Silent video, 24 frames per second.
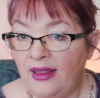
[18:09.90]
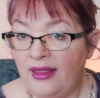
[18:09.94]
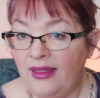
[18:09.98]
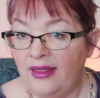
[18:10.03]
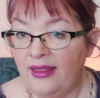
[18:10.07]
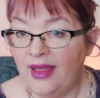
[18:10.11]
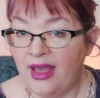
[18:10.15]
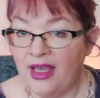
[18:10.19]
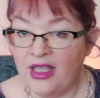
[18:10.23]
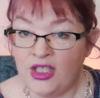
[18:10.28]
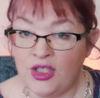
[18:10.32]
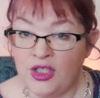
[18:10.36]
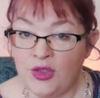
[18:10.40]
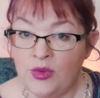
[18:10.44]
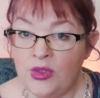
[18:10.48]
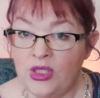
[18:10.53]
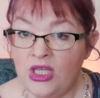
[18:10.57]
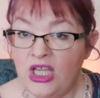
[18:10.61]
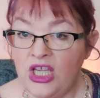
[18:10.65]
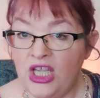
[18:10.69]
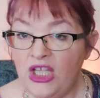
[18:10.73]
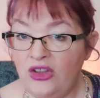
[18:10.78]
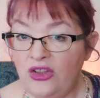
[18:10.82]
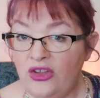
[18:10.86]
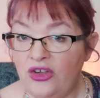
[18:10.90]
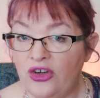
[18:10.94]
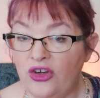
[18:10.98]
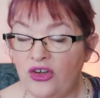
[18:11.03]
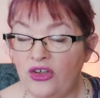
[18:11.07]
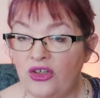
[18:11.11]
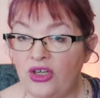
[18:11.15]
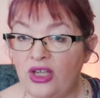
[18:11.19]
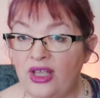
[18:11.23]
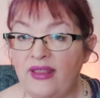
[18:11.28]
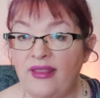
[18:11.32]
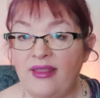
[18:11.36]
That's when he
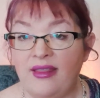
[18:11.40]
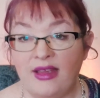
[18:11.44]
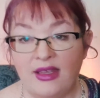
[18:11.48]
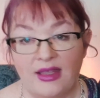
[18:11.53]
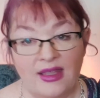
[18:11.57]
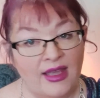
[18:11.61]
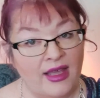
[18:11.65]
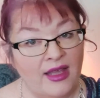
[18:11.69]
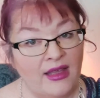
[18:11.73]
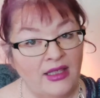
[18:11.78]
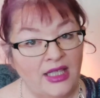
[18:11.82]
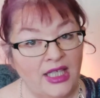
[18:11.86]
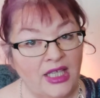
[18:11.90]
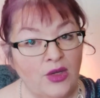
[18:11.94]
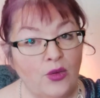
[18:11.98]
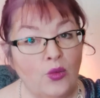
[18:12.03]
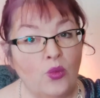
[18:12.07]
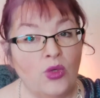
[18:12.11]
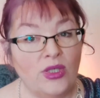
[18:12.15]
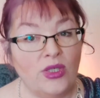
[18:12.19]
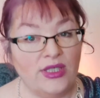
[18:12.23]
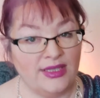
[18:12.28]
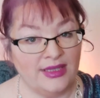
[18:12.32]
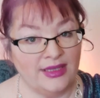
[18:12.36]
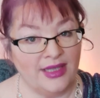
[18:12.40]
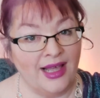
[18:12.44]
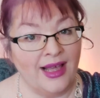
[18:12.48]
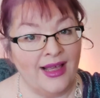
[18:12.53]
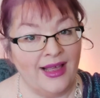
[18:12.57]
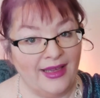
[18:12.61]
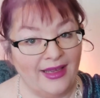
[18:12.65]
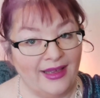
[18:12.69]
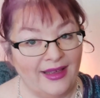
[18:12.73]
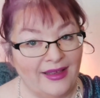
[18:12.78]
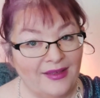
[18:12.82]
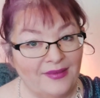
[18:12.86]
learned that Kelly was
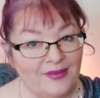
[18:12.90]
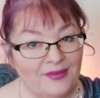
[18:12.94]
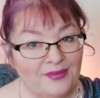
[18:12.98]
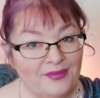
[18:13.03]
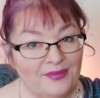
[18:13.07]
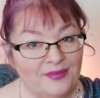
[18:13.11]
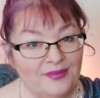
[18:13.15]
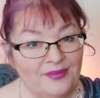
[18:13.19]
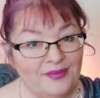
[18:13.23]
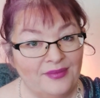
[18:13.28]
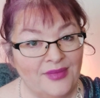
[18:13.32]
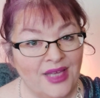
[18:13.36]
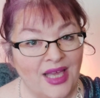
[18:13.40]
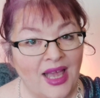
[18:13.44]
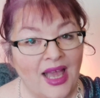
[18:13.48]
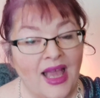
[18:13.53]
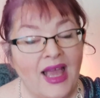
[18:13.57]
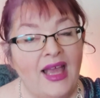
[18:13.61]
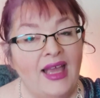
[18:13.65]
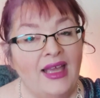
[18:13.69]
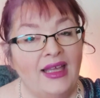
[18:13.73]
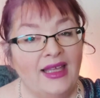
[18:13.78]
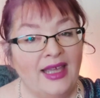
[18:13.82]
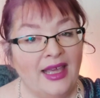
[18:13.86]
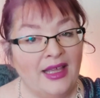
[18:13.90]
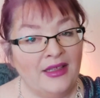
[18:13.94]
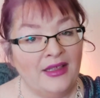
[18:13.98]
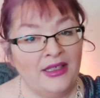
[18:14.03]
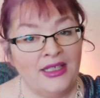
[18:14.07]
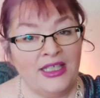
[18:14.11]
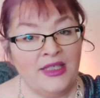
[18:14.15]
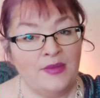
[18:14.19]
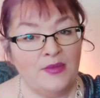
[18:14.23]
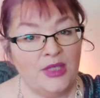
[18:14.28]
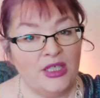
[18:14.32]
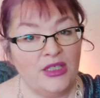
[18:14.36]
lying.
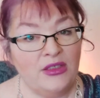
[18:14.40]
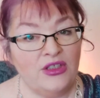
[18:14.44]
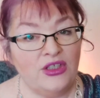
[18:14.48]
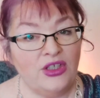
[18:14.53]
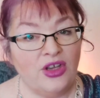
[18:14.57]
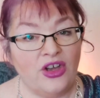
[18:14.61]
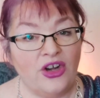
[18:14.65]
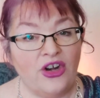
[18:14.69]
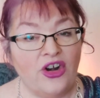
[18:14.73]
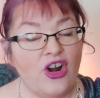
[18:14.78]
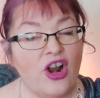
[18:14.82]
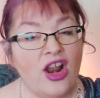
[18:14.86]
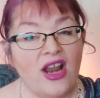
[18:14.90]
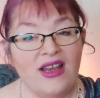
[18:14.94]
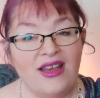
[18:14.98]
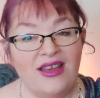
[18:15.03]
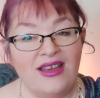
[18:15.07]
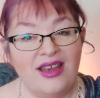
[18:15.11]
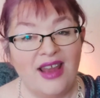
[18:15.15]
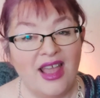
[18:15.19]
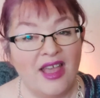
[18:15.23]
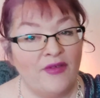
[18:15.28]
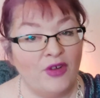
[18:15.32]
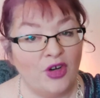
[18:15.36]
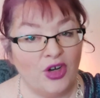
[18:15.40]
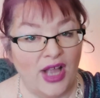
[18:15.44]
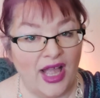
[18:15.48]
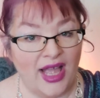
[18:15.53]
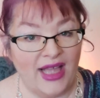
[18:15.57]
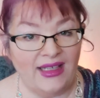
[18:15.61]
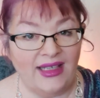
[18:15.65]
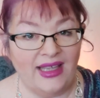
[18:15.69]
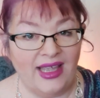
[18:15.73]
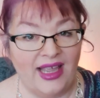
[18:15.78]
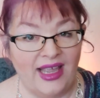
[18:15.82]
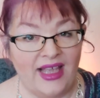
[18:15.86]
Kelly's middle daughter never
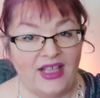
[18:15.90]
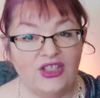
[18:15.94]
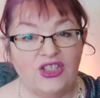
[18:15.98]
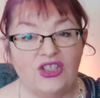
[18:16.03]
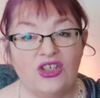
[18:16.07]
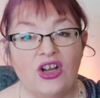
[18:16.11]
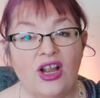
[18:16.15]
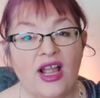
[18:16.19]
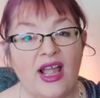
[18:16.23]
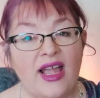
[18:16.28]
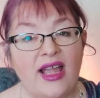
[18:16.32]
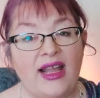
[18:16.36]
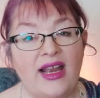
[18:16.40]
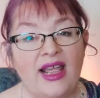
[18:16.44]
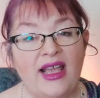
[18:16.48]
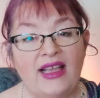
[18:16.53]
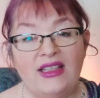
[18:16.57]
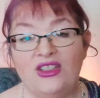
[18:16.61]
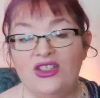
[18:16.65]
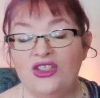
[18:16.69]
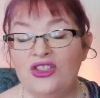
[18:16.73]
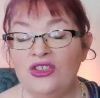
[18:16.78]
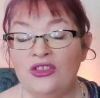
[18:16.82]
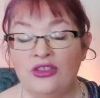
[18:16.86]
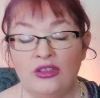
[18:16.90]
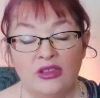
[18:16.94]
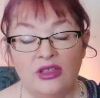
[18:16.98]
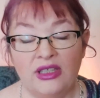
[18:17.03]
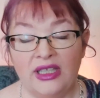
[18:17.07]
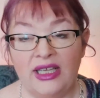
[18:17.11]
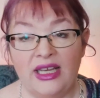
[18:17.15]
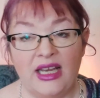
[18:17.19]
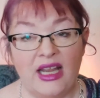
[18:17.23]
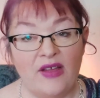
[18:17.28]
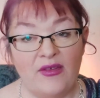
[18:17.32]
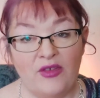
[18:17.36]
had cancer and had
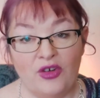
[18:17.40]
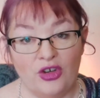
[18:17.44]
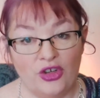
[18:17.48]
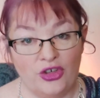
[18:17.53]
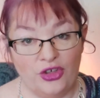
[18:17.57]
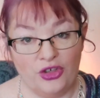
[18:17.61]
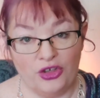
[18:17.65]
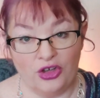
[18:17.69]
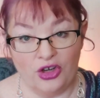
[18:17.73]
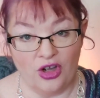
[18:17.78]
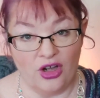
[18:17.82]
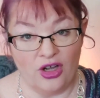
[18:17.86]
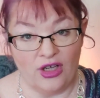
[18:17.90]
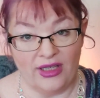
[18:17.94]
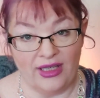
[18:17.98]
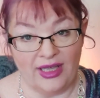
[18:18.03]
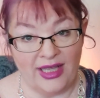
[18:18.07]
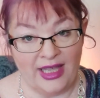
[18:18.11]
certainly never undergone